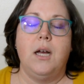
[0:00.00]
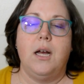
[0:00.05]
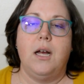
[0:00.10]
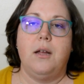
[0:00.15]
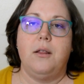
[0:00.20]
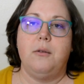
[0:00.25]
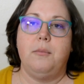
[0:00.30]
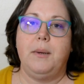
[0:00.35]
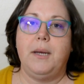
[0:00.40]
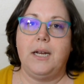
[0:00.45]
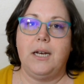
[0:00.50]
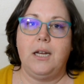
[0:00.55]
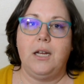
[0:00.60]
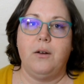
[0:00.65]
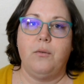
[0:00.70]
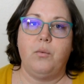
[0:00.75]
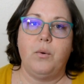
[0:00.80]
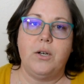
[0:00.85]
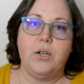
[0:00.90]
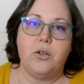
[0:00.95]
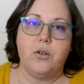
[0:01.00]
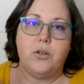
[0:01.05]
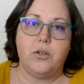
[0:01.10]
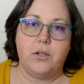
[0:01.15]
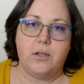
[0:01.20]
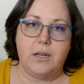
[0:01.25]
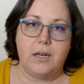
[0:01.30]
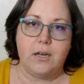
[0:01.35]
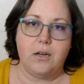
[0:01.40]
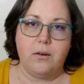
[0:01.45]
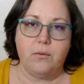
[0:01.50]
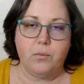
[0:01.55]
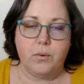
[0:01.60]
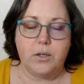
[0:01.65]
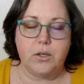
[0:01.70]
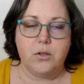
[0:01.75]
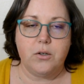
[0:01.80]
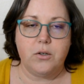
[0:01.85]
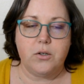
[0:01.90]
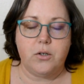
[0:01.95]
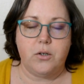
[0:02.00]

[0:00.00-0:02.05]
the beginning of winter to the end of winter.